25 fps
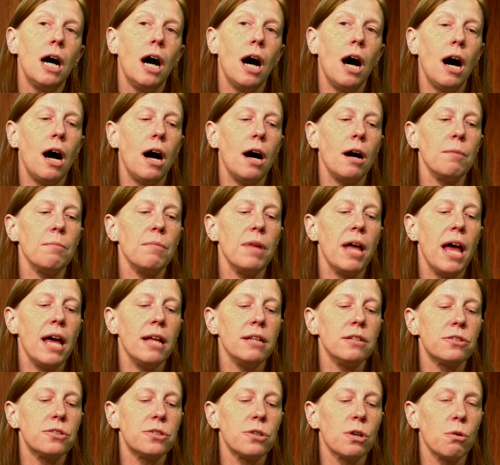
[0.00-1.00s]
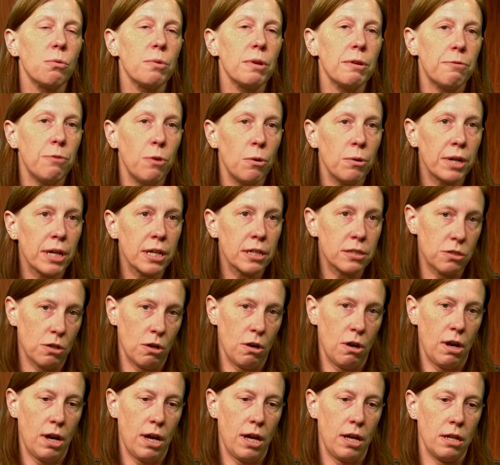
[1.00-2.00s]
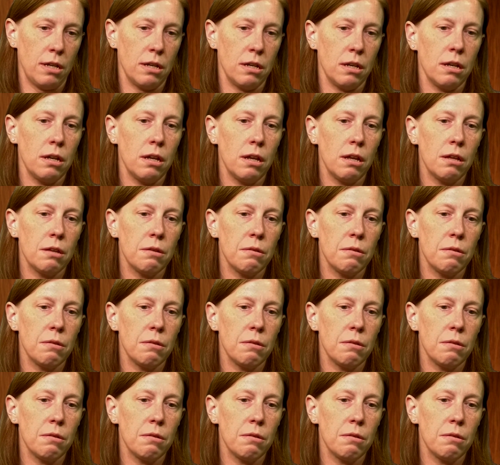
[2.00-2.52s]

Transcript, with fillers: Um, and so we focus on